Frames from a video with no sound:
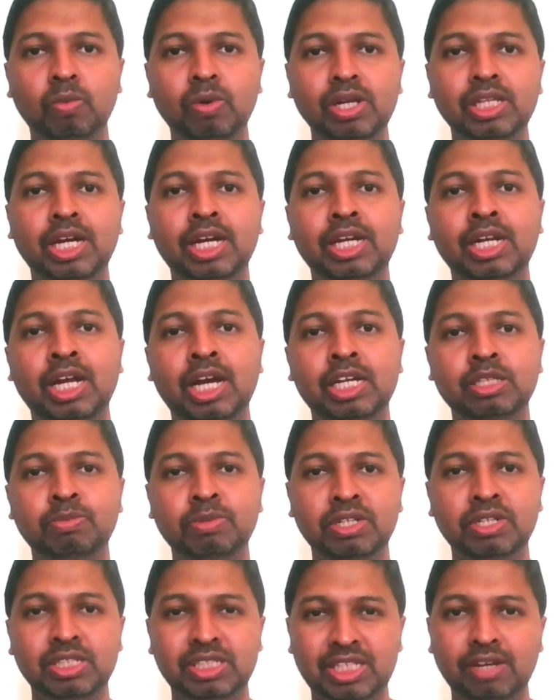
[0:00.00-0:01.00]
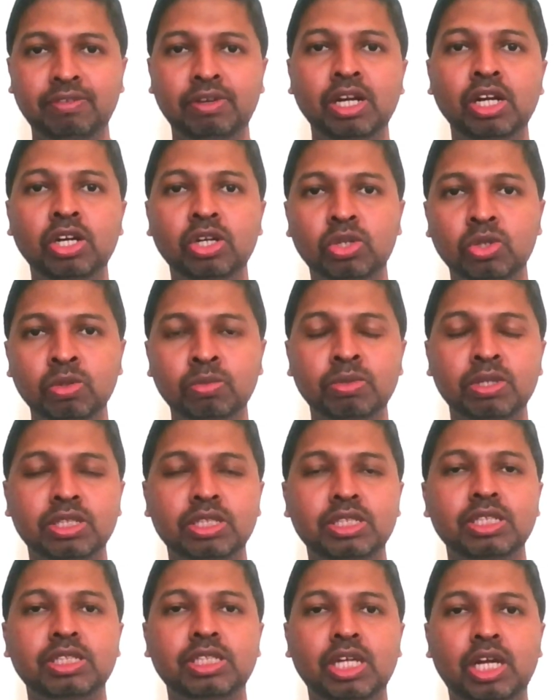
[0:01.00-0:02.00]
While there has been several
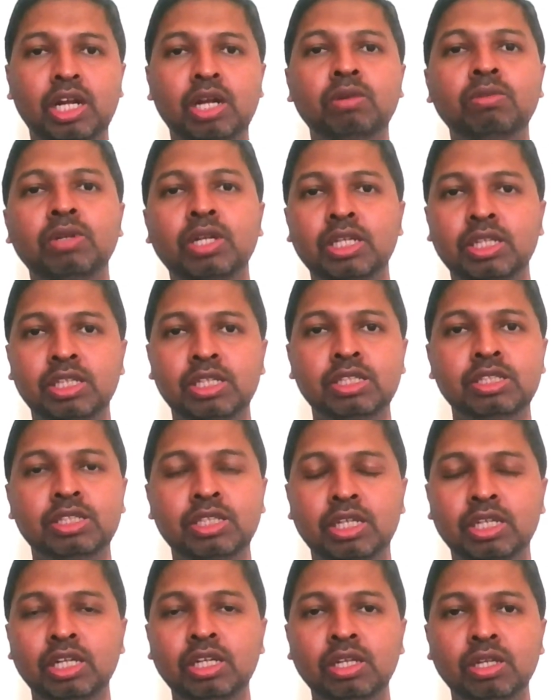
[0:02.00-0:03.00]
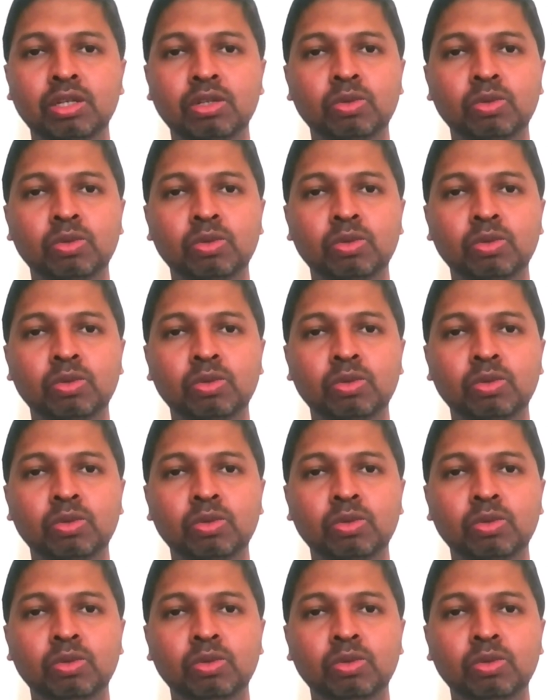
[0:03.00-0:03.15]
rumors surrounding this journal,